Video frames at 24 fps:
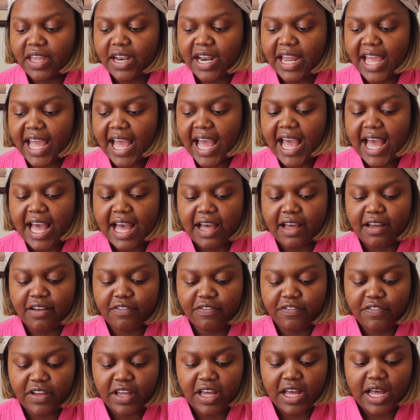then I
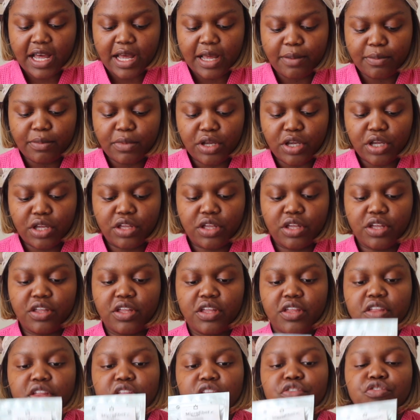have
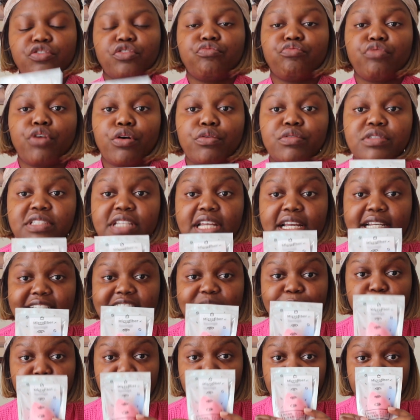the rosé
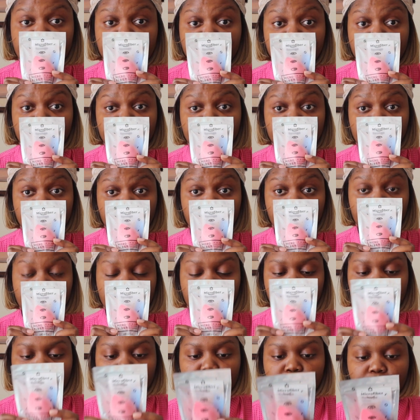sponge from Juno
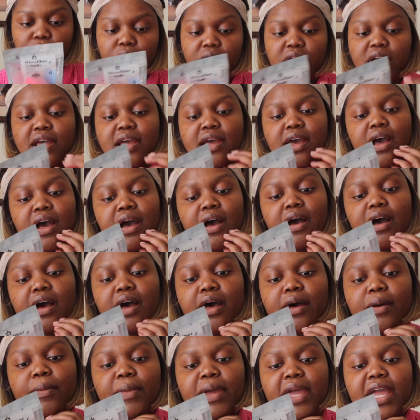Co.
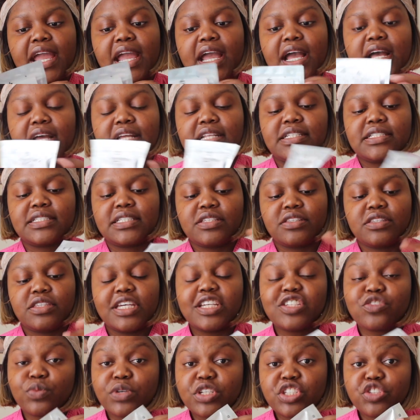And
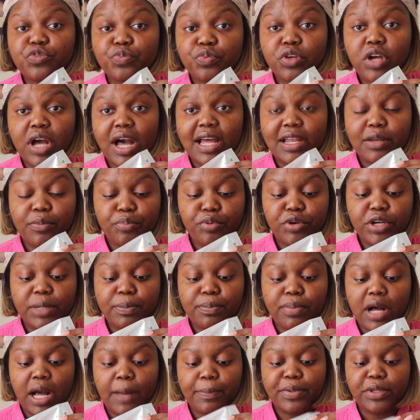this one's gotten pretty
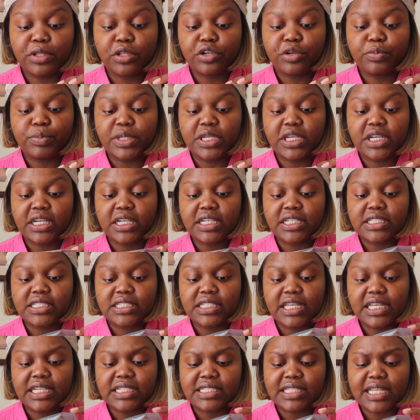popular because
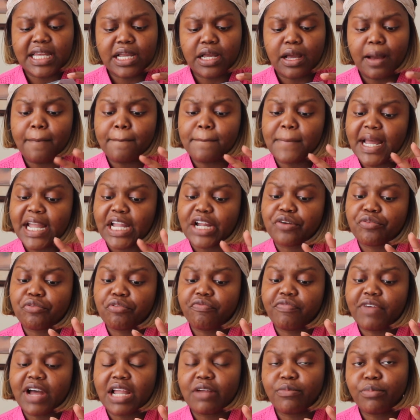it's like a
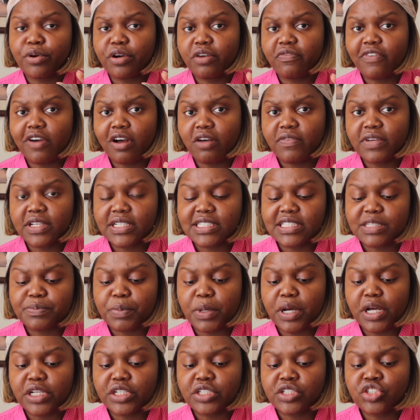microfiber velvet
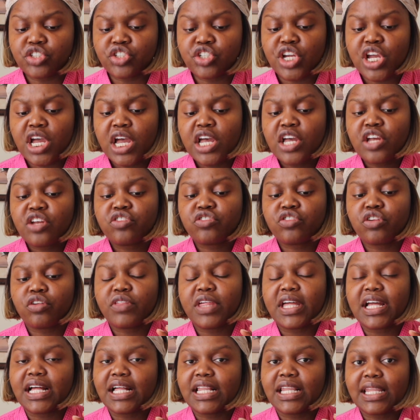sponge, so
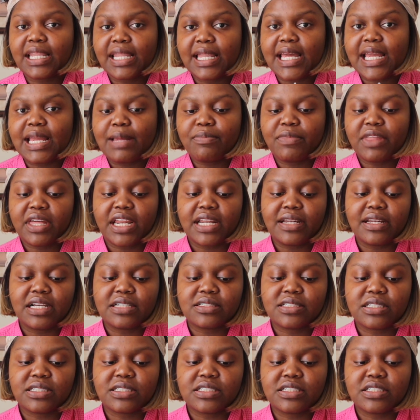they claim that it
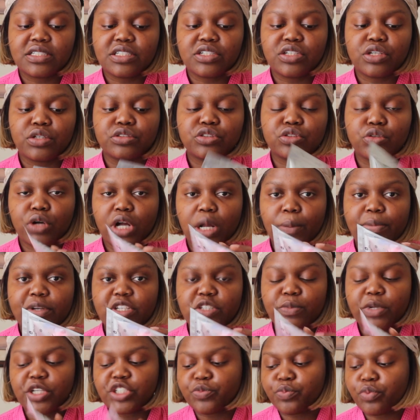doesn't, soak up
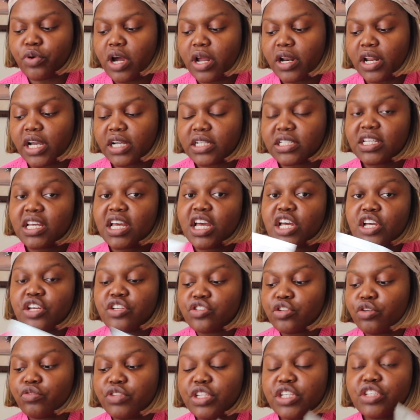as much product.
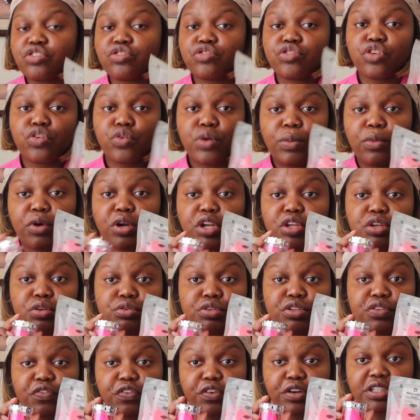So these two I'm going to
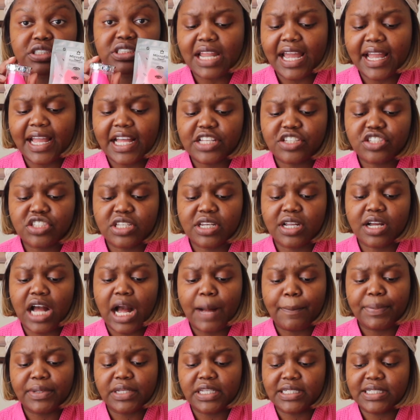use first. I guess in a
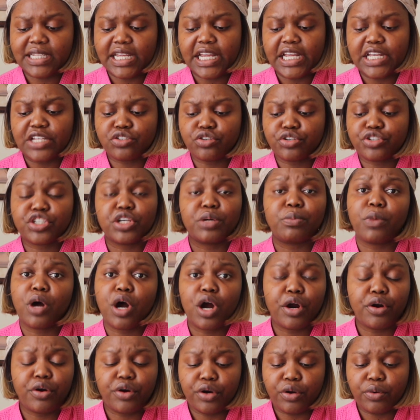couple of days or
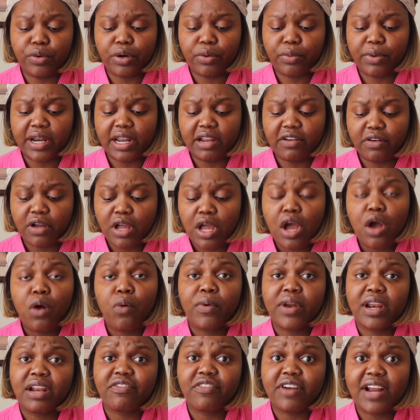tomorrow or whatever,
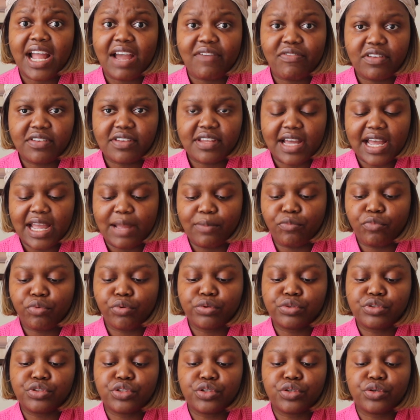whenever I have the time,
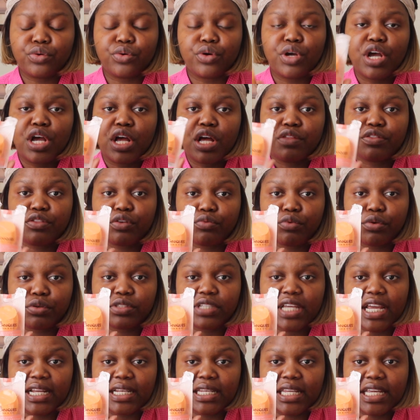we'll do the Real
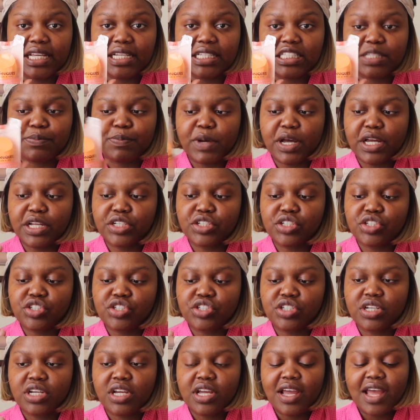Technique
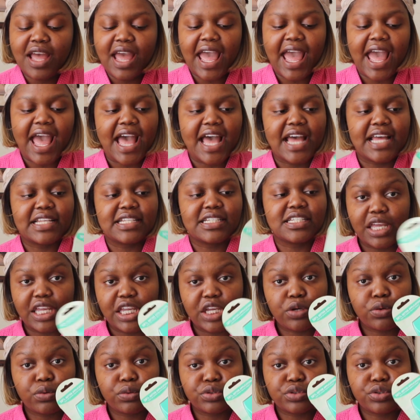sponge and
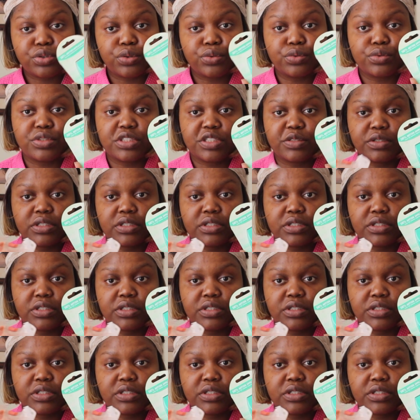Equal Tool